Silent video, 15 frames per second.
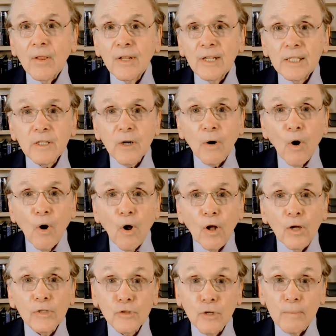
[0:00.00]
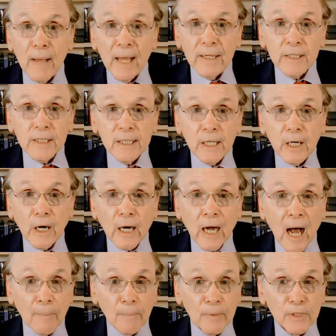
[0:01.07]
These are all tremendous
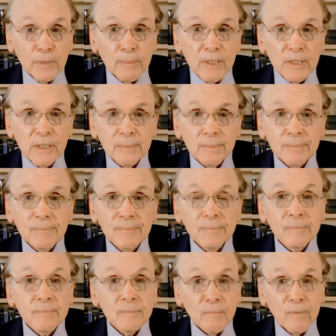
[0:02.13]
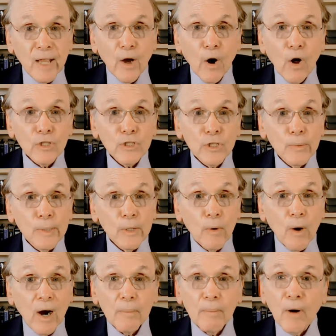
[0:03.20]
accomplishments. They also
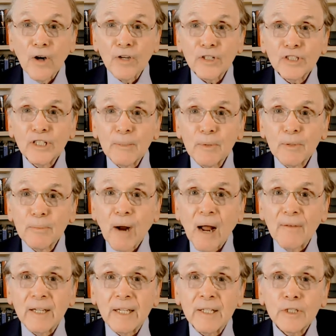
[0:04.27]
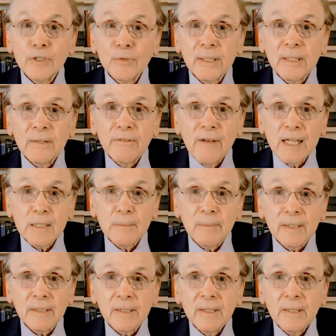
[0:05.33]
require partnership with private industry and
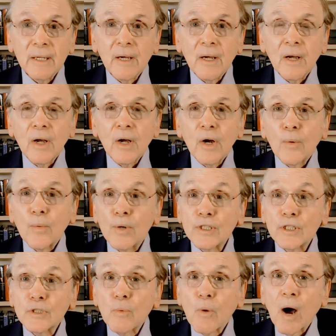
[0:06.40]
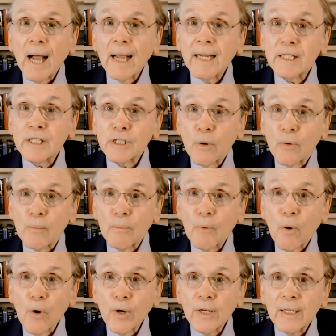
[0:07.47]
investment, which is why it's so
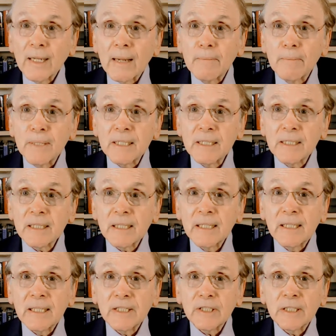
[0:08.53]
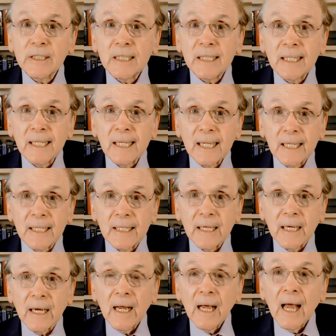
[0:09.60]
important that business conditions in
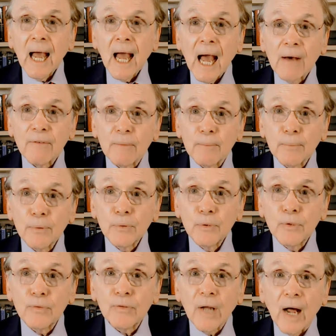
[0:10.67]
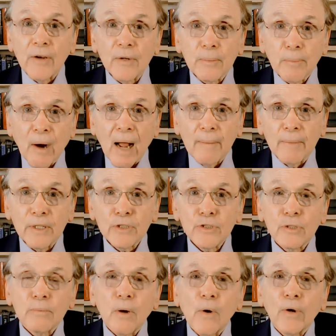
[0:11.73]
India have improved under Prime
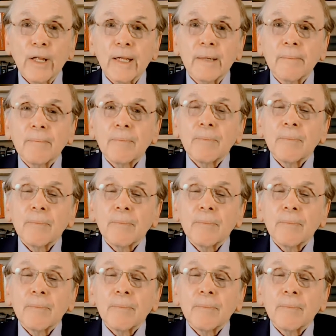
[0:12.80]
Minister Modi.